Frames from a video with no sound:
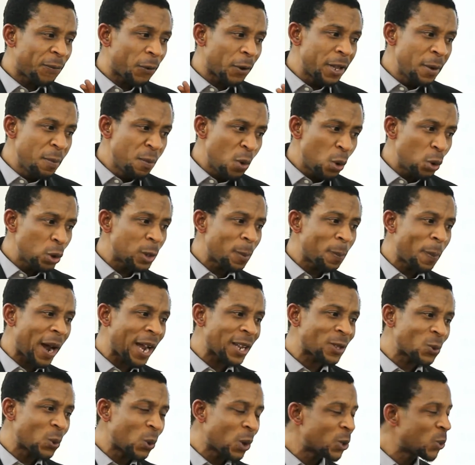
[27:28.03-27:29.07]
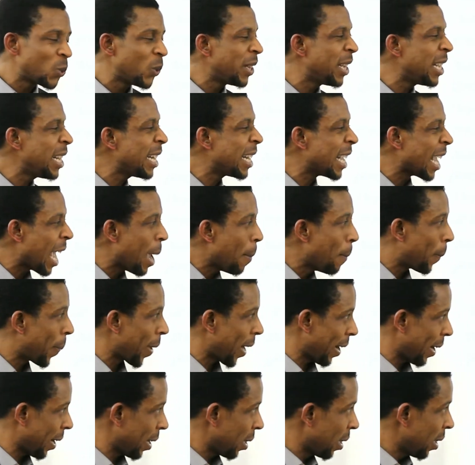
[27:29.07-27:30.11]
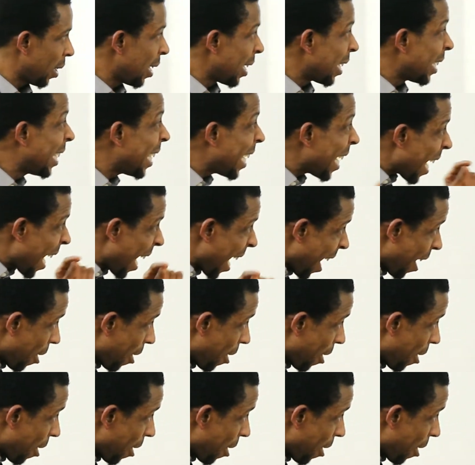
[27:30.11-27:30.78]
for the most part, was within the empire, the